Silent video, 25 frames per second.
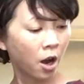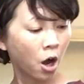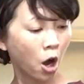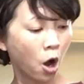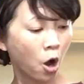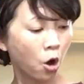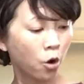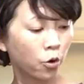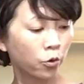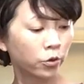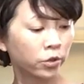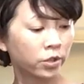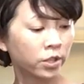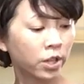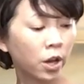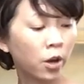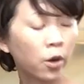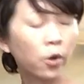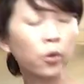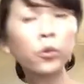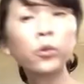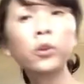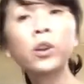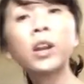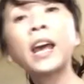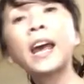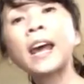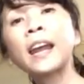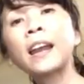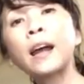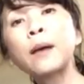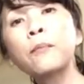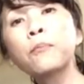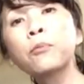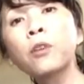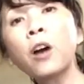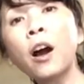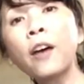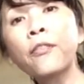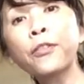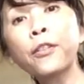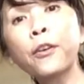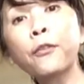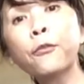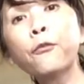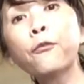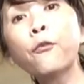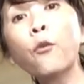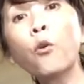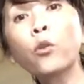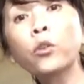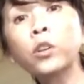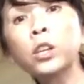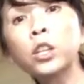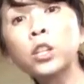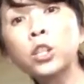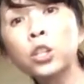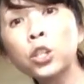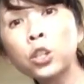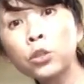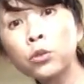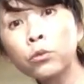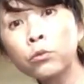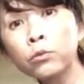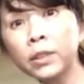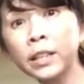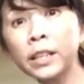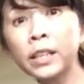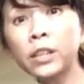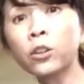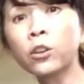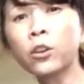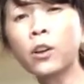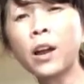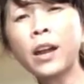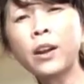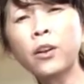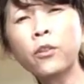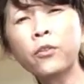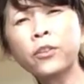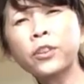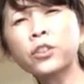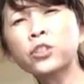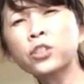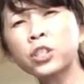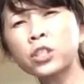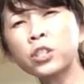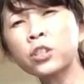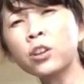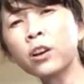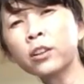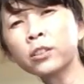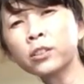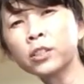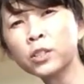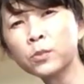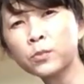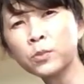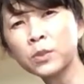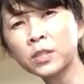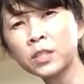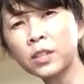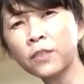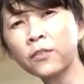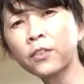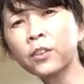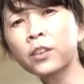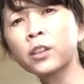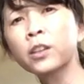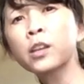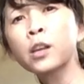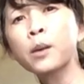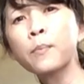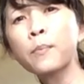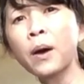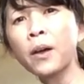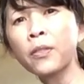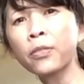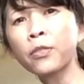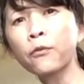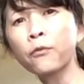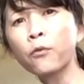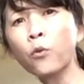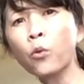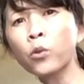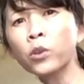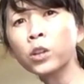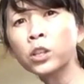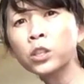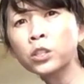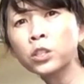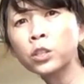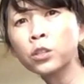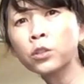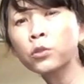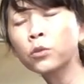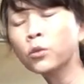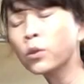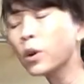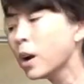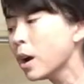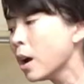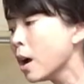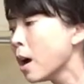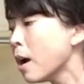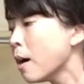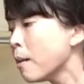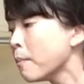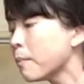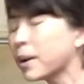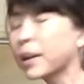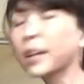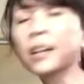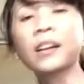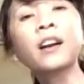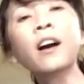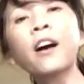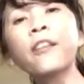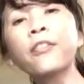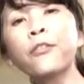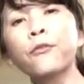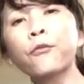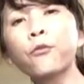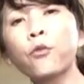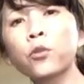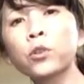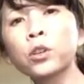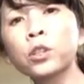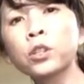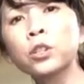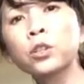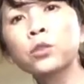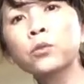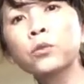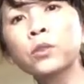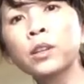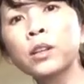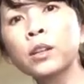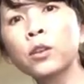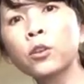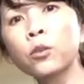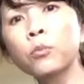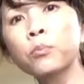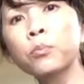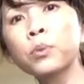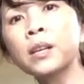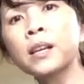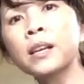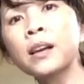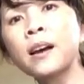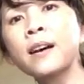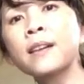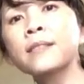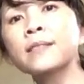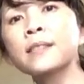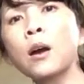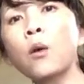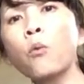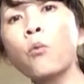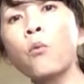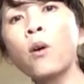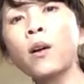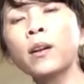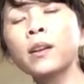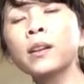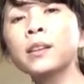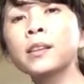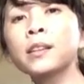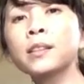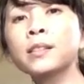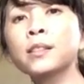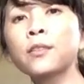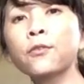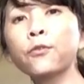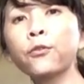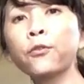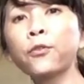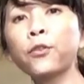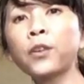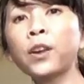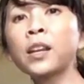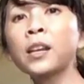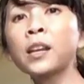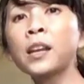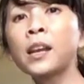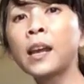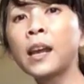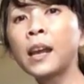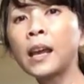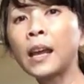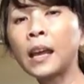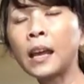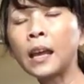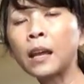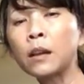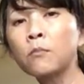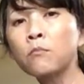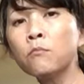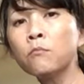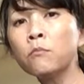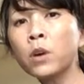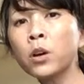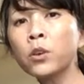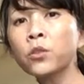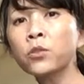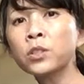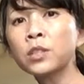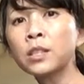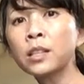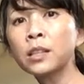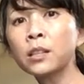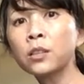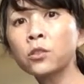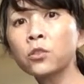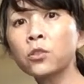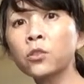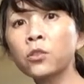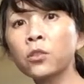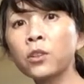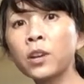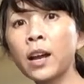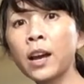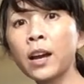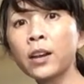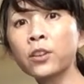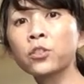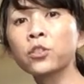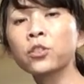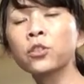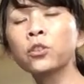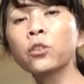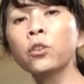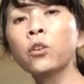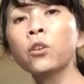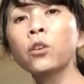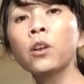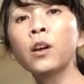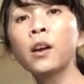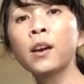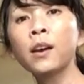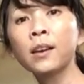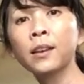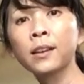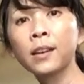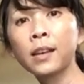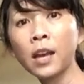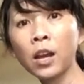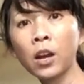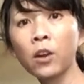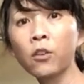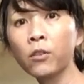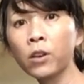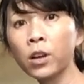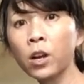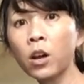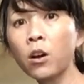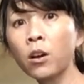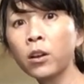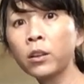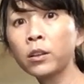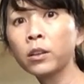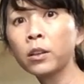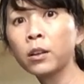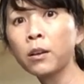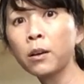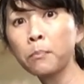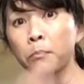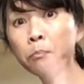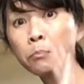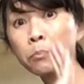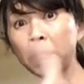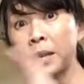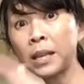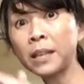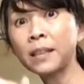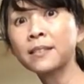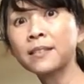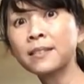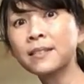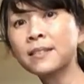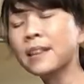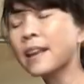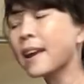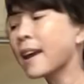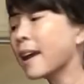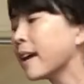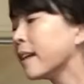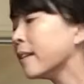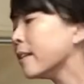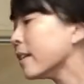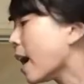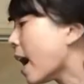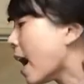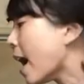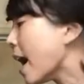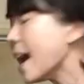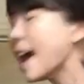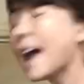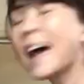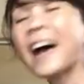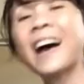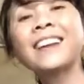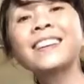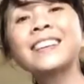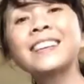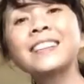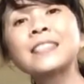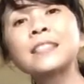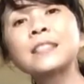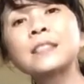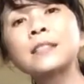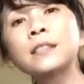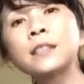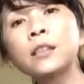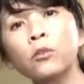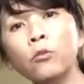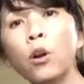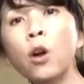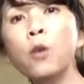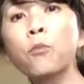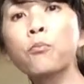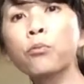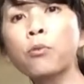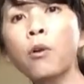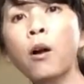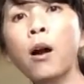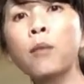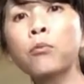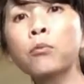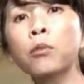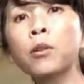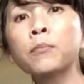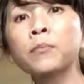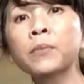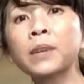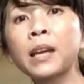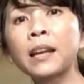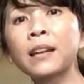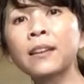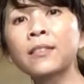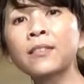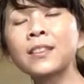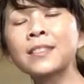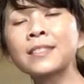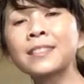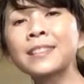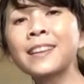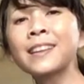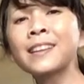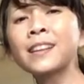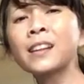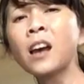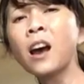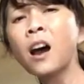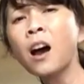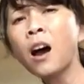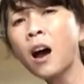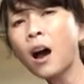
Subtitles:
Ozone, and I got the 42 liter. I don't think she talked specifically about the 42, but I got the 42 liter because I wanted it to fit in most international carry-on bins, and I had zero problem getting this in.